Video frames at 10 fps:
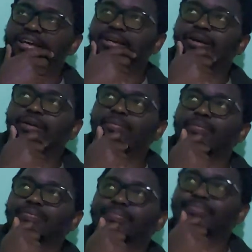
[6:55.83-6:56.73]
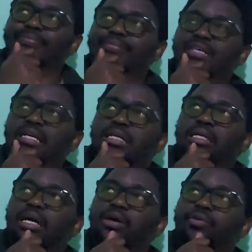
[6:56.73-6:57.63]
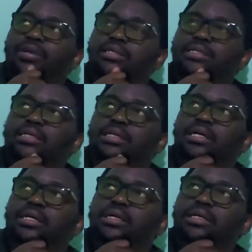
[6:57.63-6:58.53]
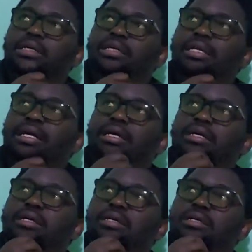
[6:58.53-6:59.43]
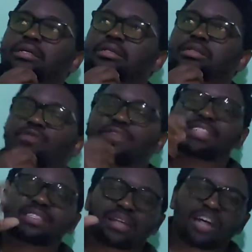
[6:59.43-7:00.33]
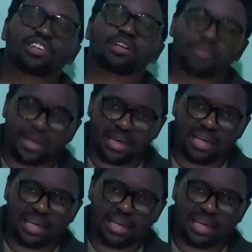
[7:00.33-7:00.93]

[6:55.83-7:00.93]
like I don't want to say in a sort of like structured manner,